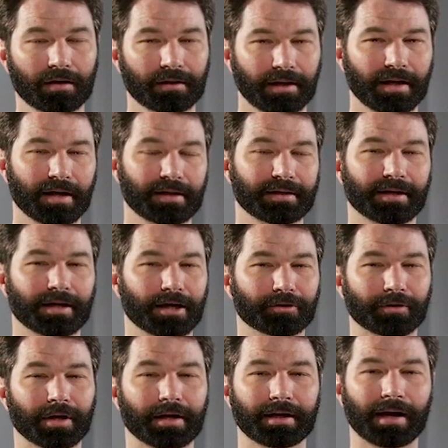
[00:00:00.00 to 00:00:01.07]
Yeah,
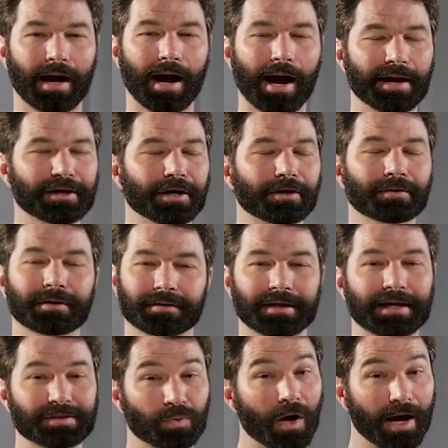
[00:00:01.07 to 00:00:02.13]
Ray, I know, and
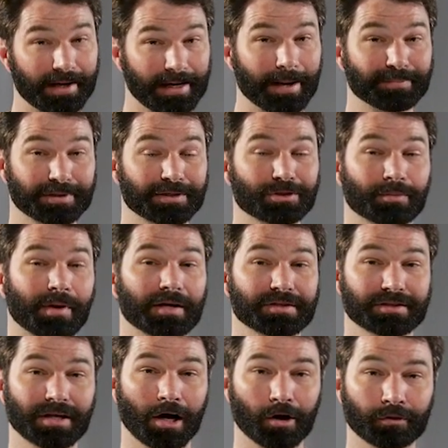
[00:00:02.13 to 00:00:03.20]
that's why I kept it to
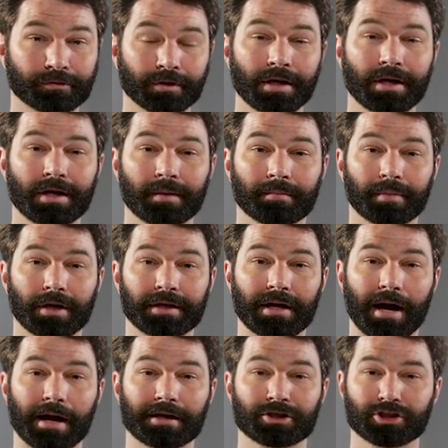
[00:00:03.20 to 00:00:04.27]
myself. But
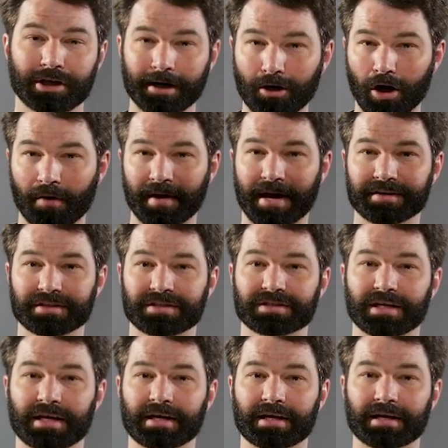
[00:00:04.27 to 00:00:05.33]
I share all that to
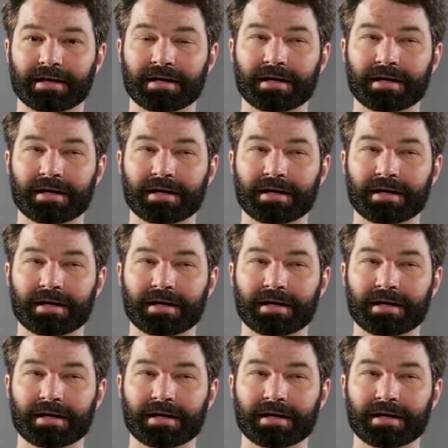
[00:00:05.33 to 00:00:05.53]
say